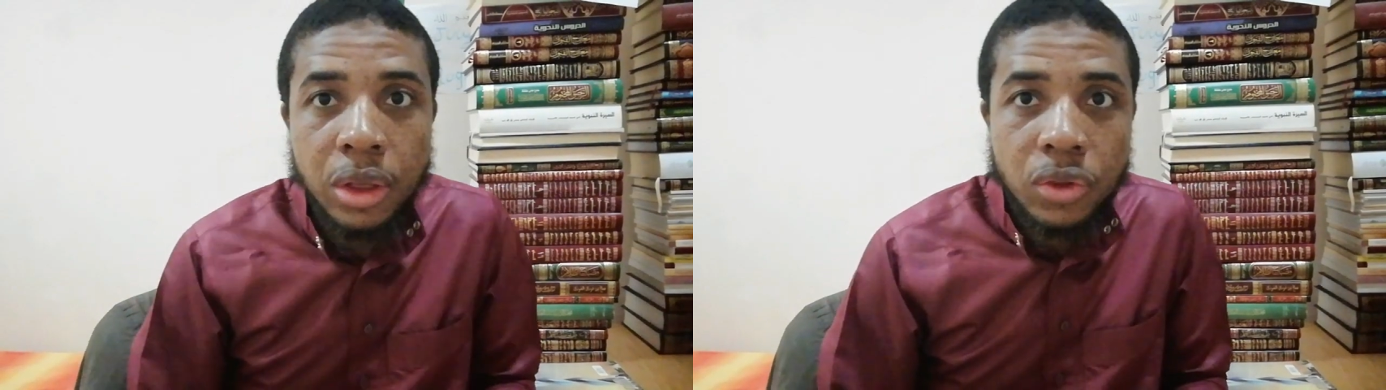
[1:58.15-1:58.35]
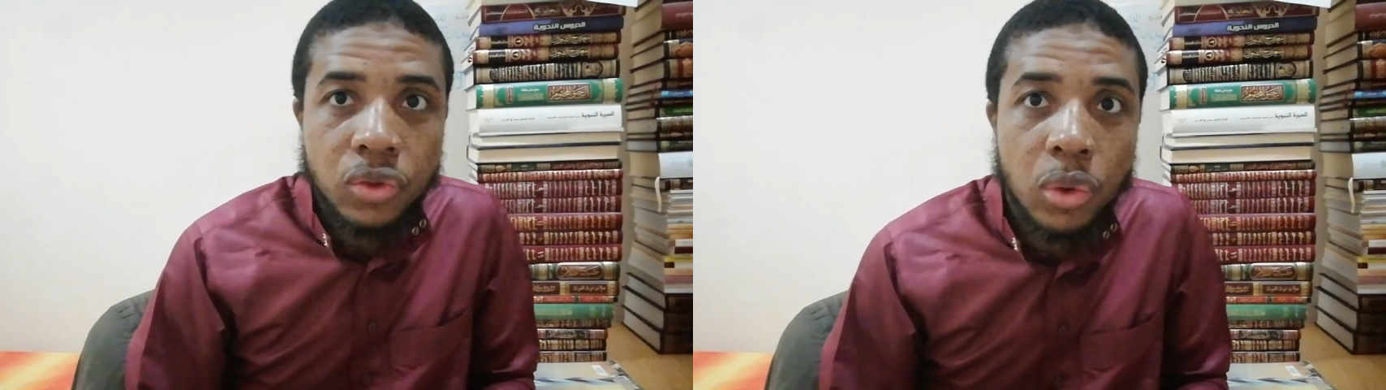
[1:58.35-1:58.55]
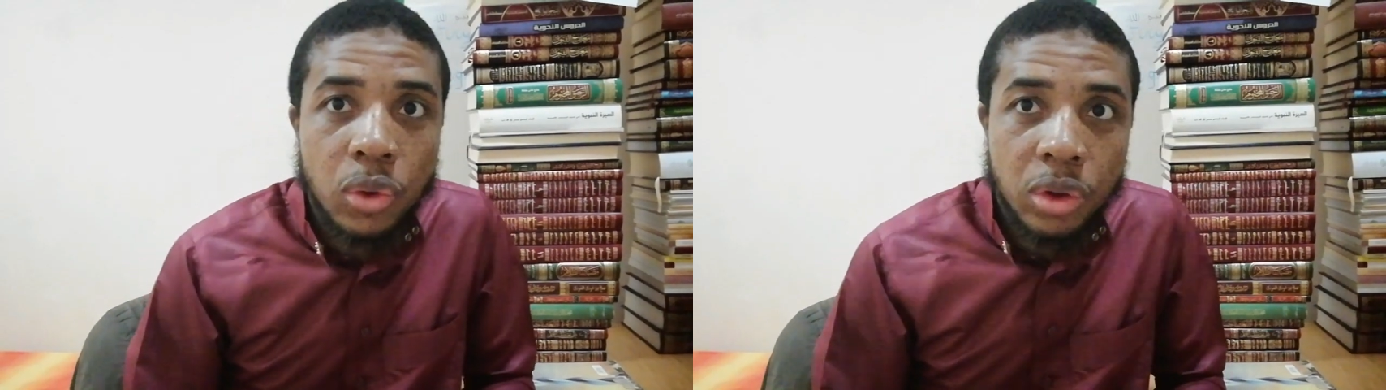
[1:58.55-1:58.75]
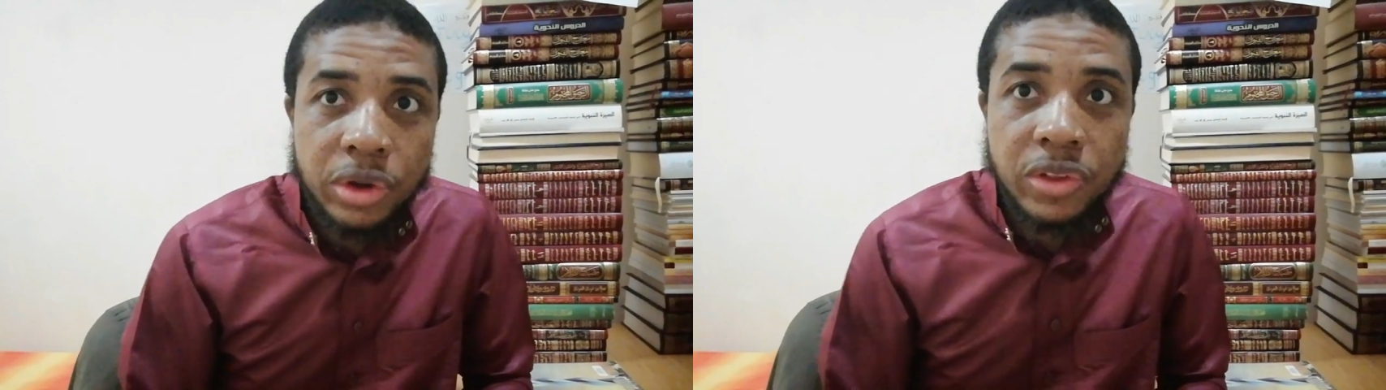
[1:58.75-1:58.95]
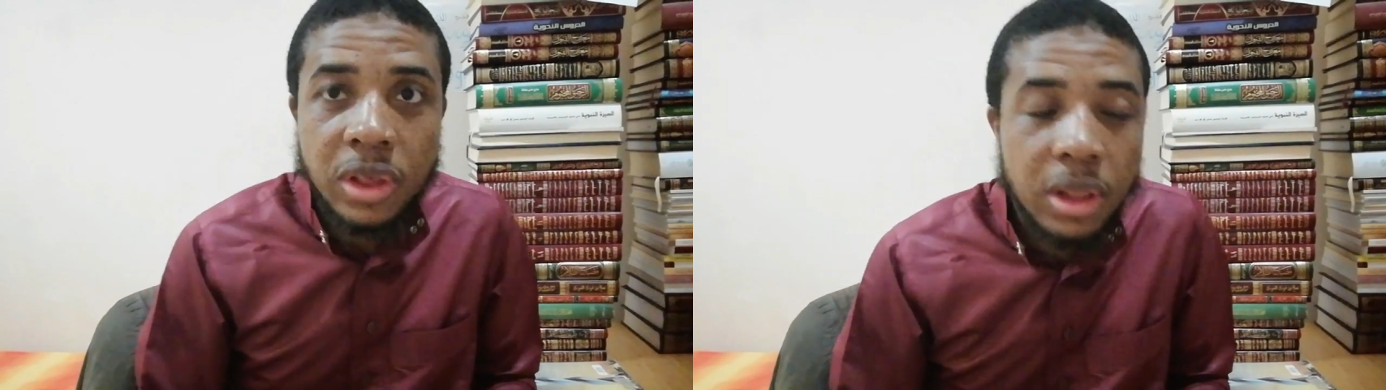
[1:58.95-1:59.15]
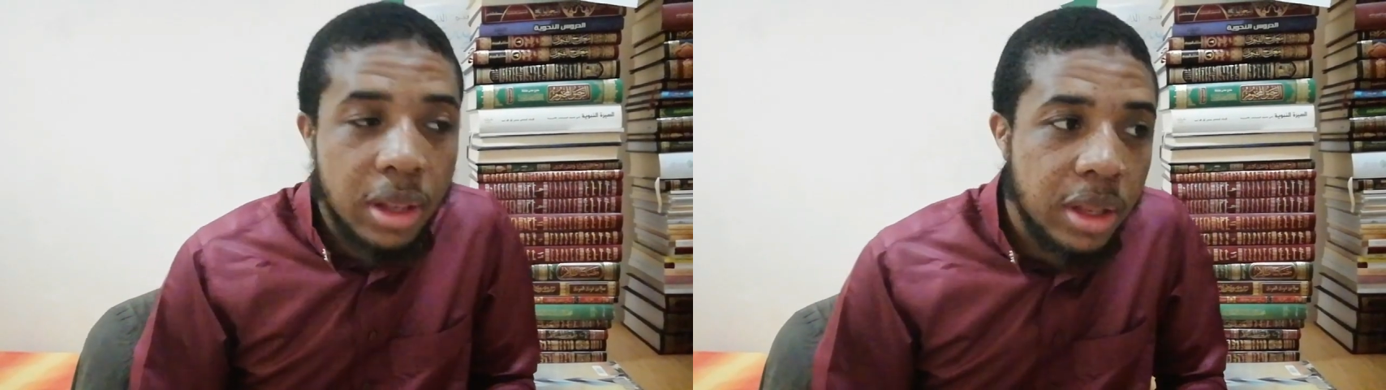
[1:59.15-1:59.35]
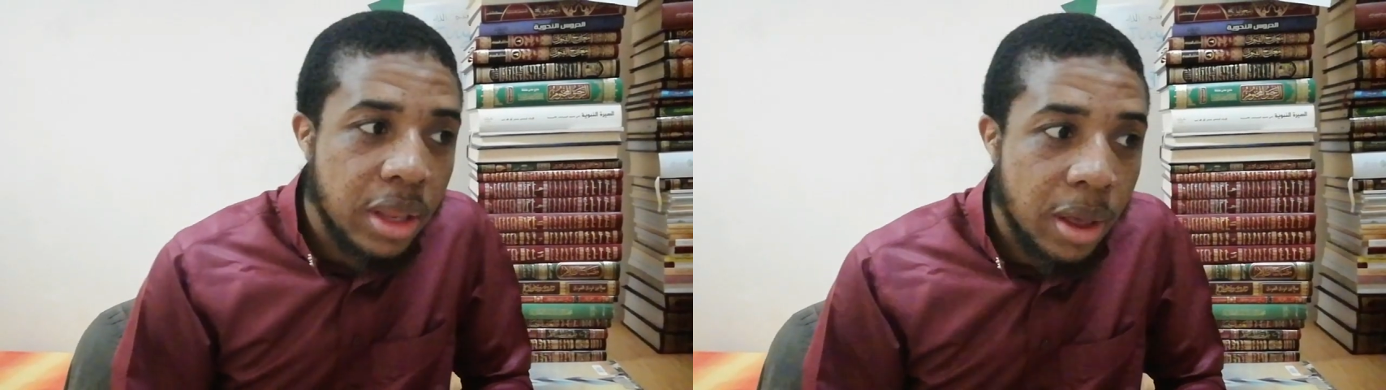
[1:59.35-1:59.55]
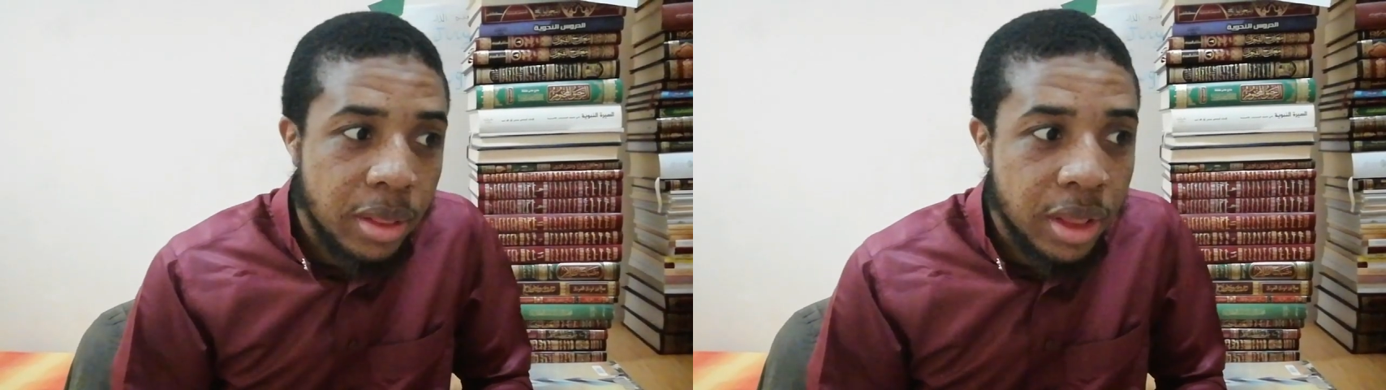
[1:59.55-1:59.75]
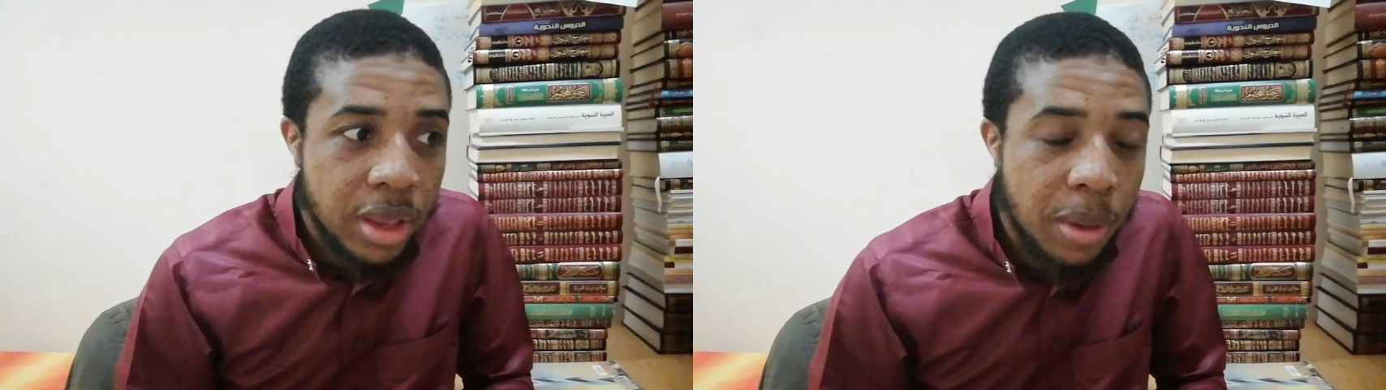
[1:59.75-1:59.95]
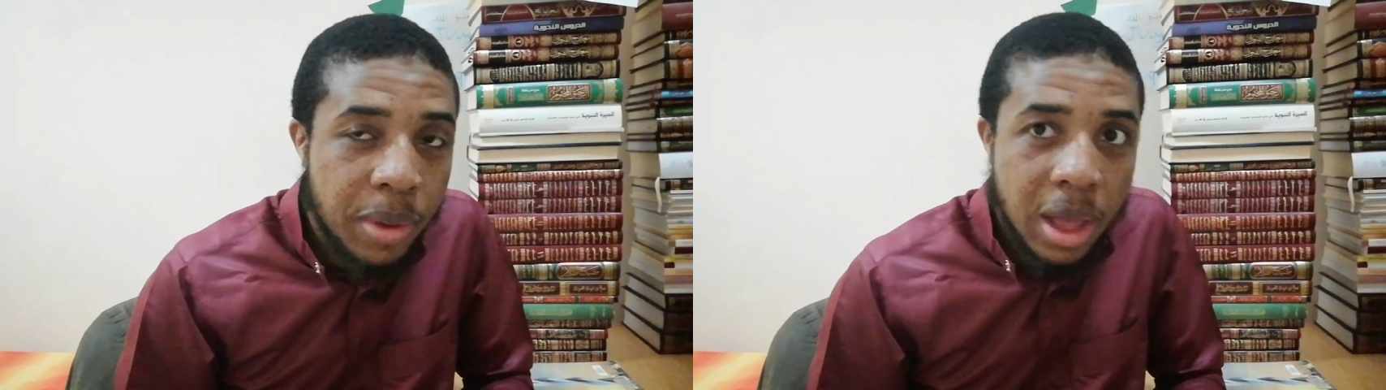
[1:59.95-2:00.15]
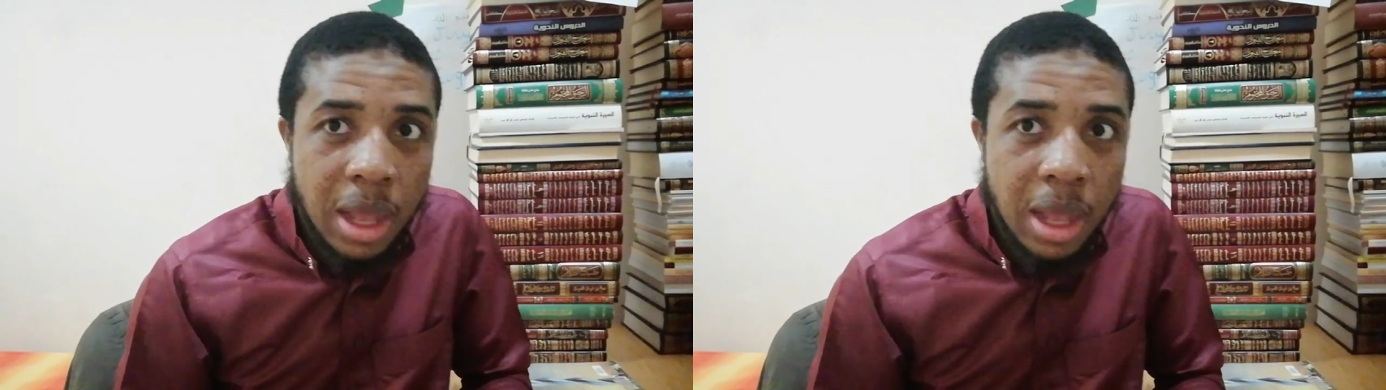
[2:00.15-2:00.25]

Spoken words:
So recently the Jamia